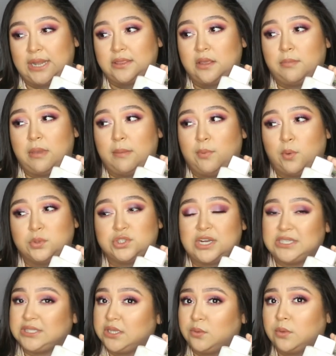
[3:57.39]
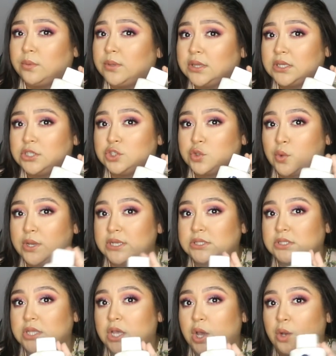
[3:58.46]
I think people with dry skin will really enjoy
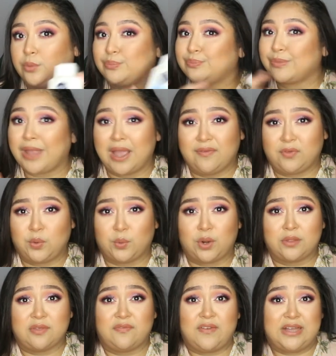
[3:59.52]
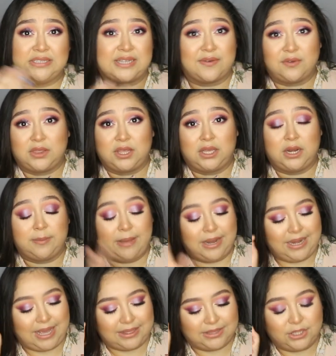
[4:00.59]
it, so if you the fence ever thinking about
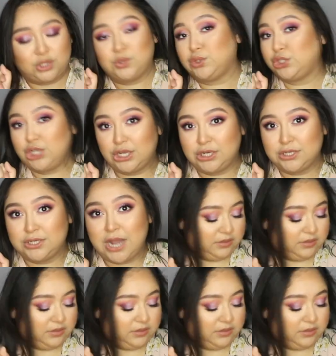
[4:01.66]
it, I think you should.